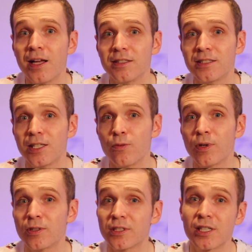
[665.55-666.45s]
and see
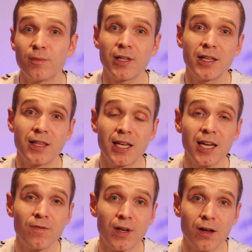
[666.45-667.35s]
what's going to be in the
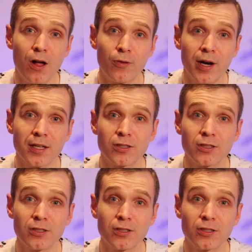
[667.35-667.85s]
evening already.